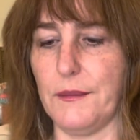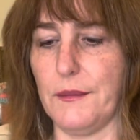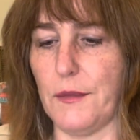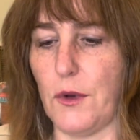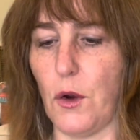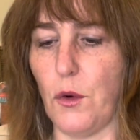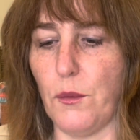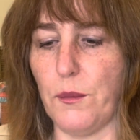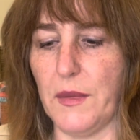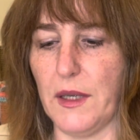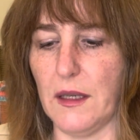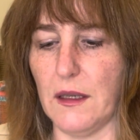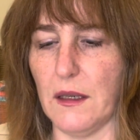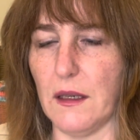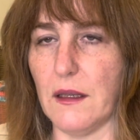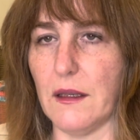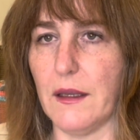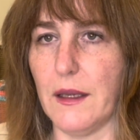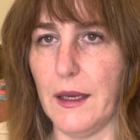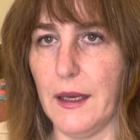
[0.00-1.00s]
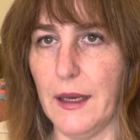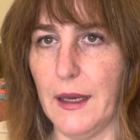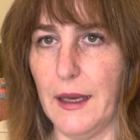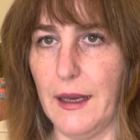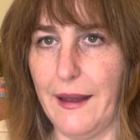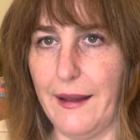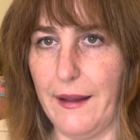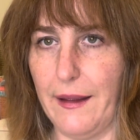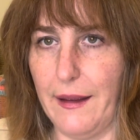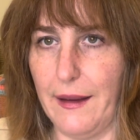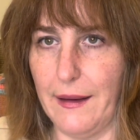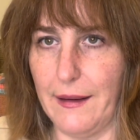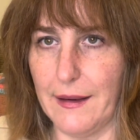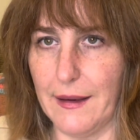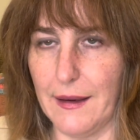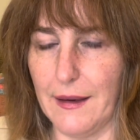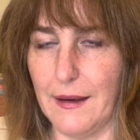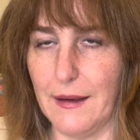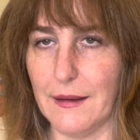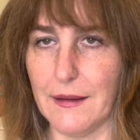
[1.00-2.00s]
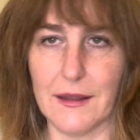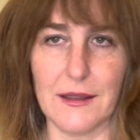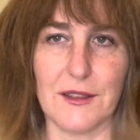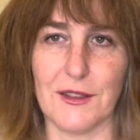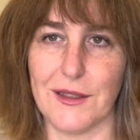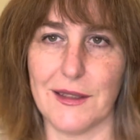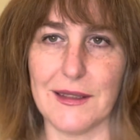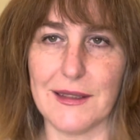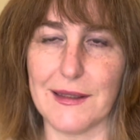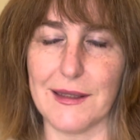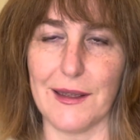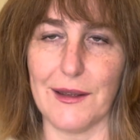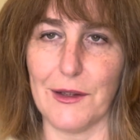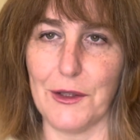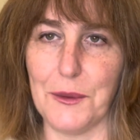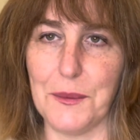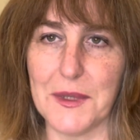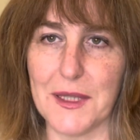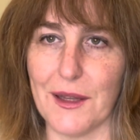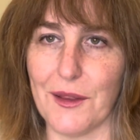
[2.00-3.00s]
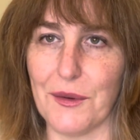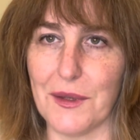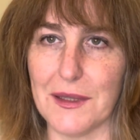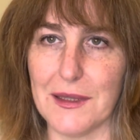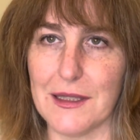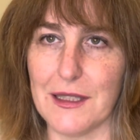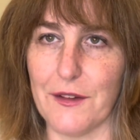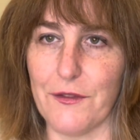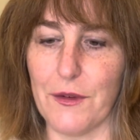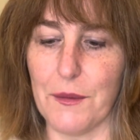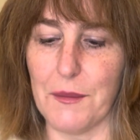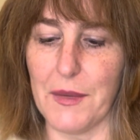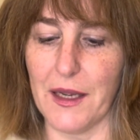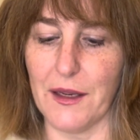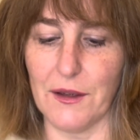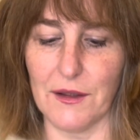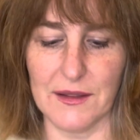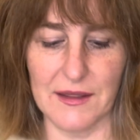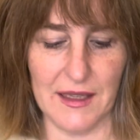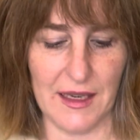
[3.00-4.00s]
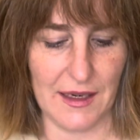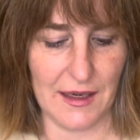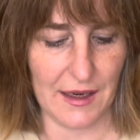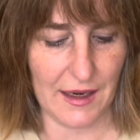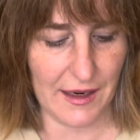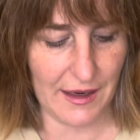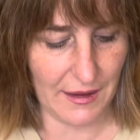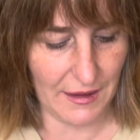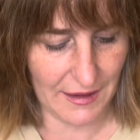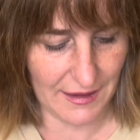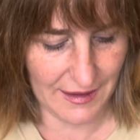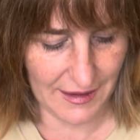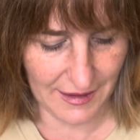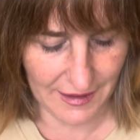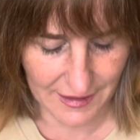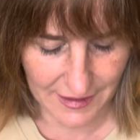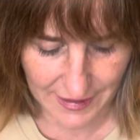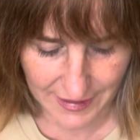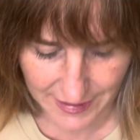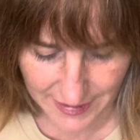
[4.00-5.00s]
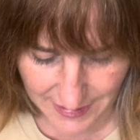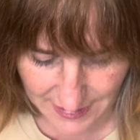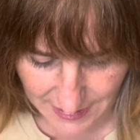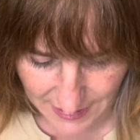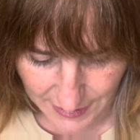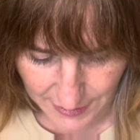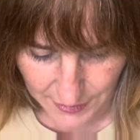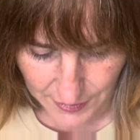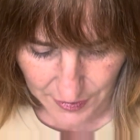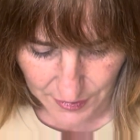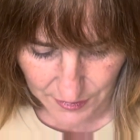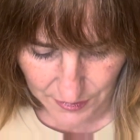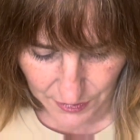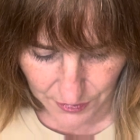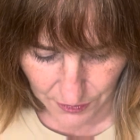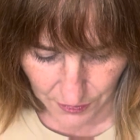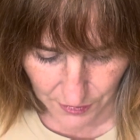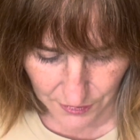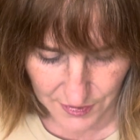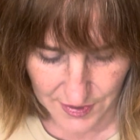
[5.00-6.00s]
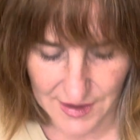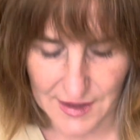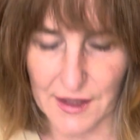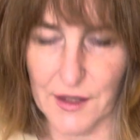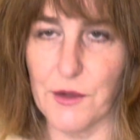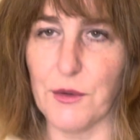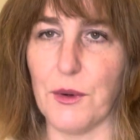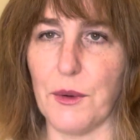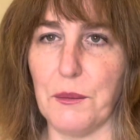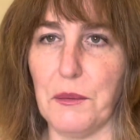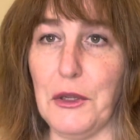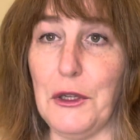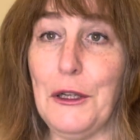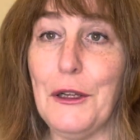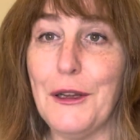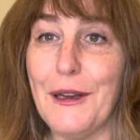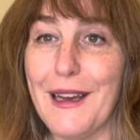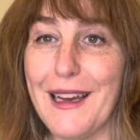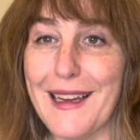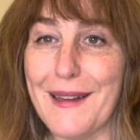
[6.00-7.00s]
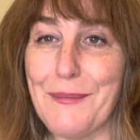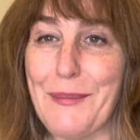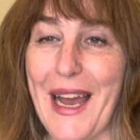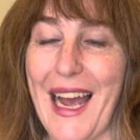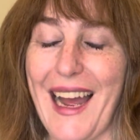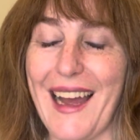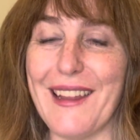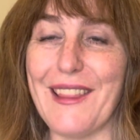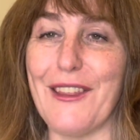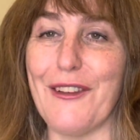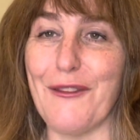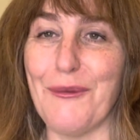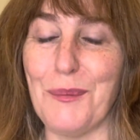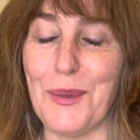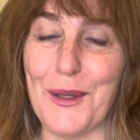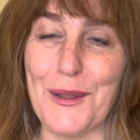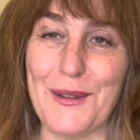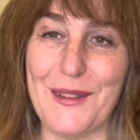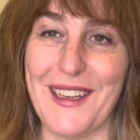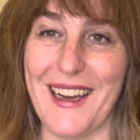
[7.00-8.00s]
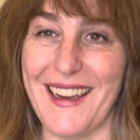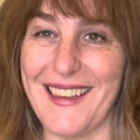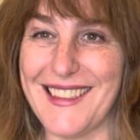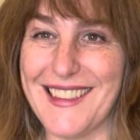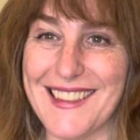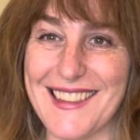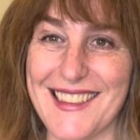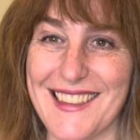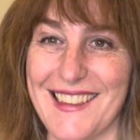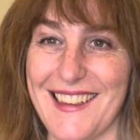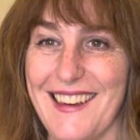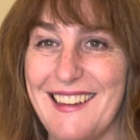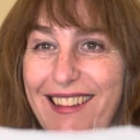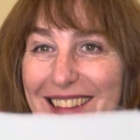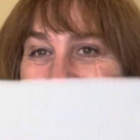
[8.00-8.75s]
oatmeal Ada. That's just the loops and thread stuff from Michaels. And I think I had thrown this into a bath of blue dye just to darken